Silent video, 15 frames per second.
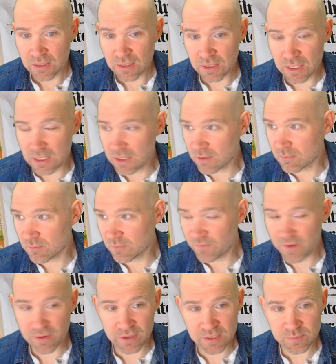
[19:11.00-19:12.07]
um,
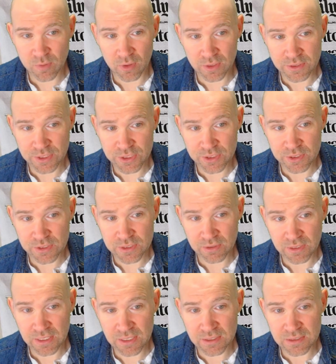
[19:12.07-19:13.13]
various politicians. So
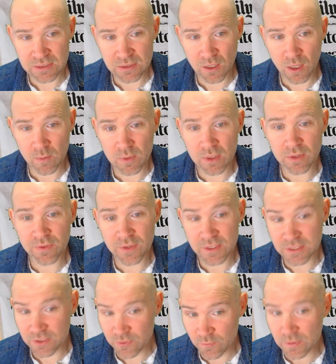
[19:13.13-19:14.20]
Keir Starmer,
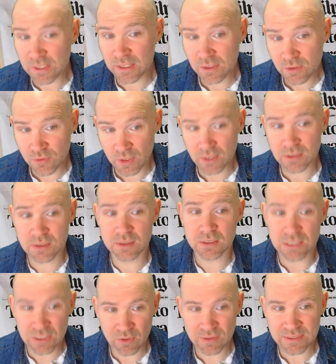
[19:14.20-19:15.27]
33, trust,
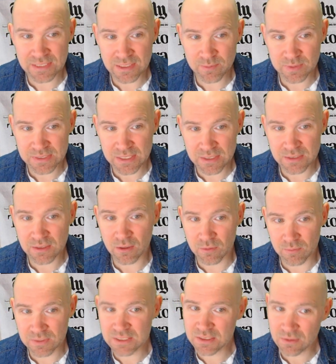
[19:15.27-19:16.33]
19% don't.
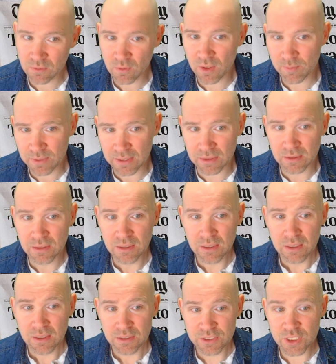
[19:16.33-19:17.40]
It's still quite big.
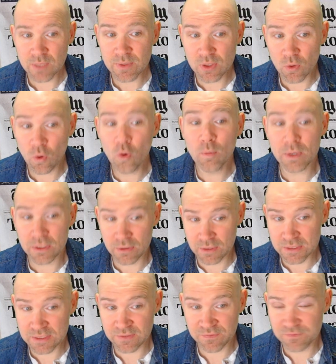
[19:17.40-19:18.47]
Jeremy Corbyn, you can
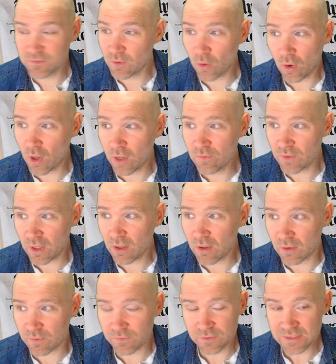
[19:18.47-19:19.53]
see over
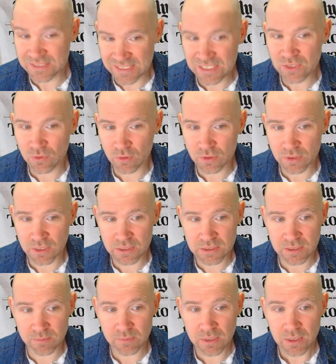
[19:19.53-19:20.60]
half did not trust
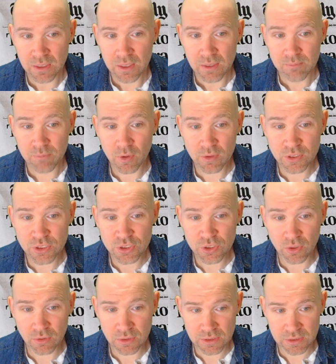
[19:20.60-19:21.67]
him. Boris
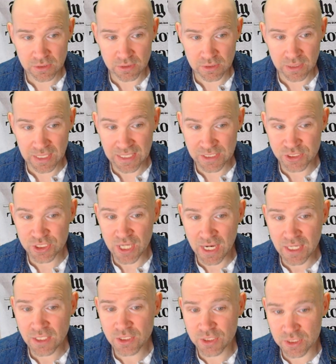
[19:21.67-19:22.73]
Johnson, it
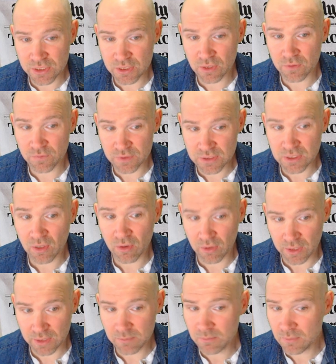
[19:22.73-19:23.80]
changes over
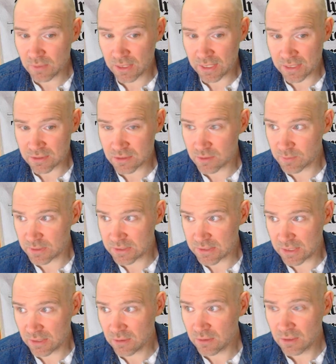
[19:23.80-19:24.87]
time, it has to be
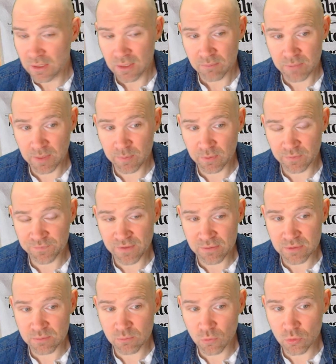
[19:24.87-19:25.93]
said. People have found
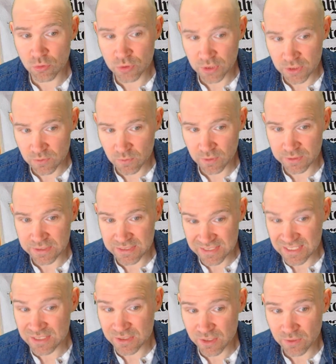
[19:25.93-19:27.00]
him more trustworthy
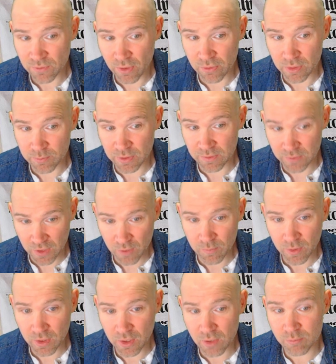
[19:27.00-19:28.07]
since Corona, but go,
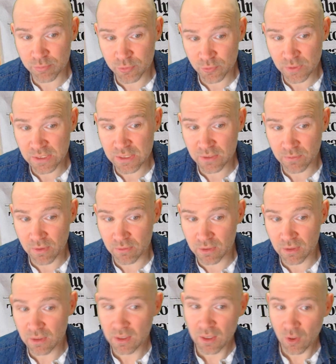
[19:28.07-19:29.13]
go pre
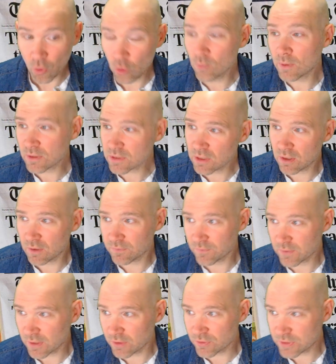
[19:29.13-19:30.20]
Corona, almost half of the
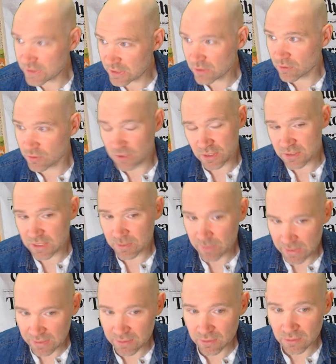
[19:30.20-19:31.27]
country did not trust him
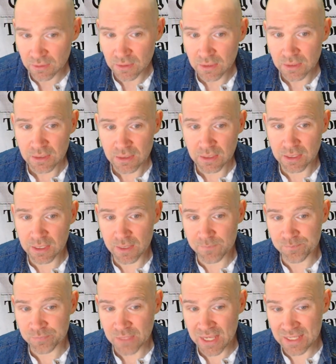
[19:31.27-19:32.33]
either.
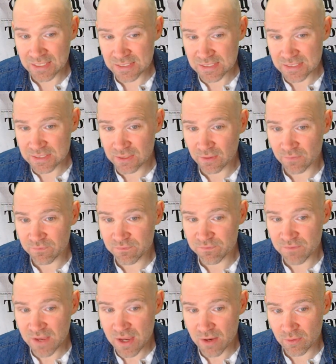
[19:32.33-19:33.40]
Um, and it's still a
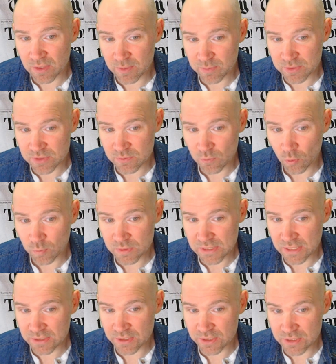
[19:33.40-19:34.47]
very small
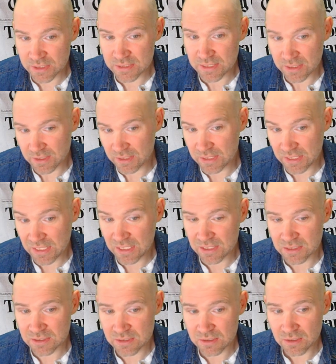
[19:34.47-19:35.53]
percentage that say that he
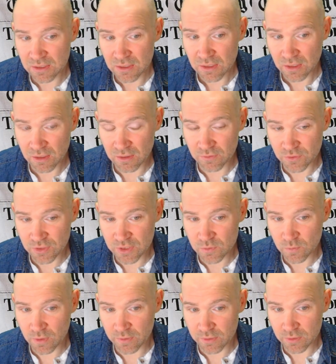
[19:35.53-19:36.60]
is kind of
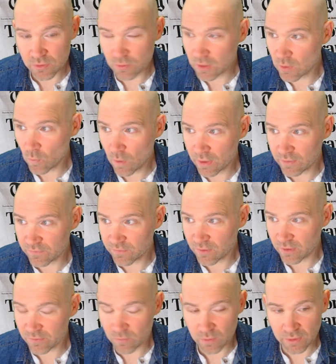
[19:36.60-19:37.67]
trustworthy. You're talking one in
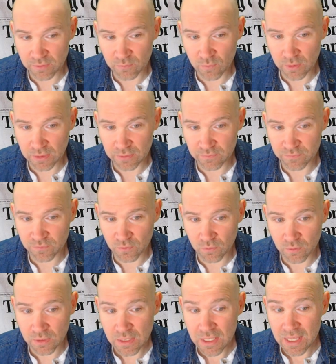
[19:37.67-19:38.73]
five, one in, one in
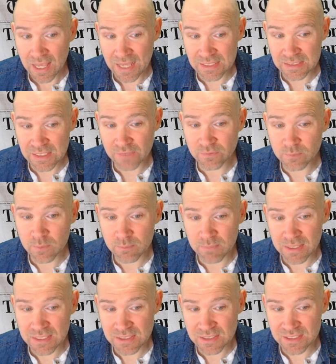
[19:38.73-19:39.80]
four. And government
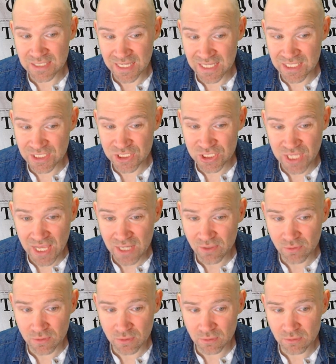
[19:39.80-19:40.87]
ministers in
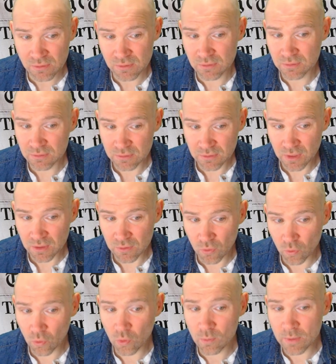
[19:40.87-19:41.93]
general
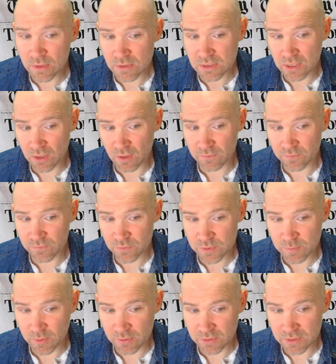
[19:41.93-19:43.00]
Almost half of
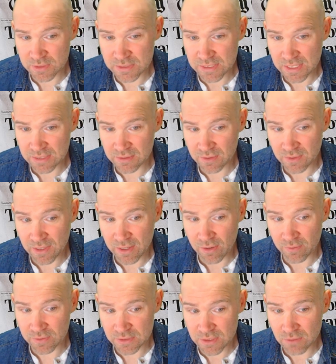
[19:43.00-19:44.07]
respondents say that they
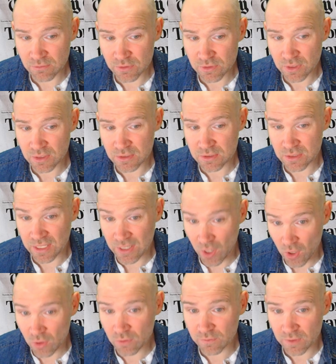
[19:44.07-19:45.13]
either don't trust, and
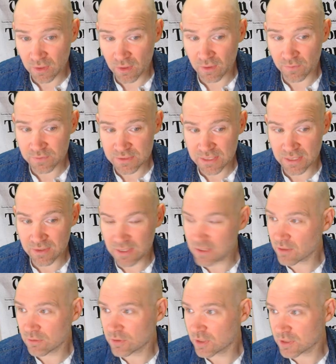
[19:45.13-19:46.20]
over half say they
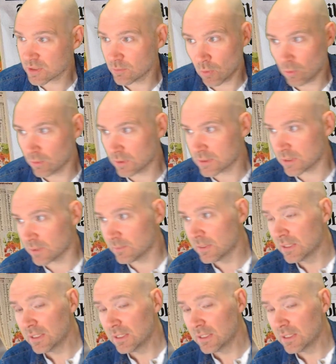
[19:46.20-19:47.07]
don't trust them all the time.